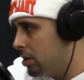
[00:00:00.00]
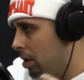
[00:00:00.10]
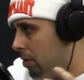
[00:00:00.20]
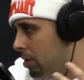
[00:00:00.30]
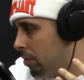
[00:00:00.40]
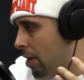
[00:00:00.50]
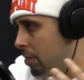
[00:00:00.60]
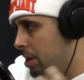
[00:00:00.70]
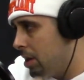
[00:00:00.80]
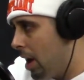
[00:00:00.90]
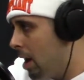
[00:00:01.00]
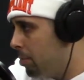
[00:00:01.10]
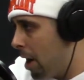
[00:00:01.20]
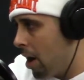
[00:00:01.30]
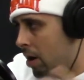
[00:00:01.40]
You know, whether it be the
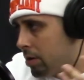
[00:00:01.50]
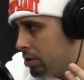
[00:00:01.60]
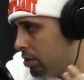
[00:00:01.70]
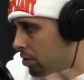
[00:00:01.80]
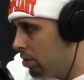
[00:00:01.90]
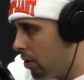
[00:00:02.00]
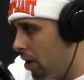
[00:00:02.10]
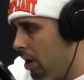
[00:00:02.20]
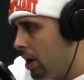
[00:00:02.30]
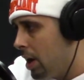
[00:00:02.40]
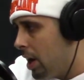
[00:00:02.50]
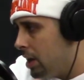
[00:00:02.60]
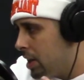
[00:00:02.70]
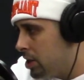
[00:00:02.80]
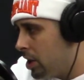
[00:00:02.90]
Empire, the TuneCore,
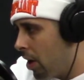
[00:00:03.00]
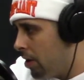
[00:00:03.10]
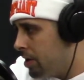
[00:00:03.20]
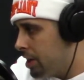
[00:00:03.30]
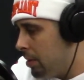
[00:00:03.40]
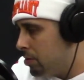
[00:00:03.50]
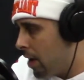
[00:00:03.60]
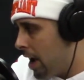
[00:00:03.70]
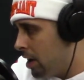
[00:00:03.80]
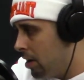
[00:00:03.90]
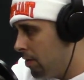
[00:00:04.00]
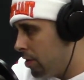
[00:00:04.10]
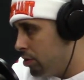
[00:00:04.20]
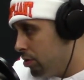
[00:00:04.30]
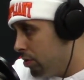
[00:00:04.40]
is that shit hard to keep track of?
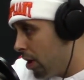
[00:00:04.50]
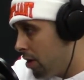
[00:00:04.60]
Do you do it all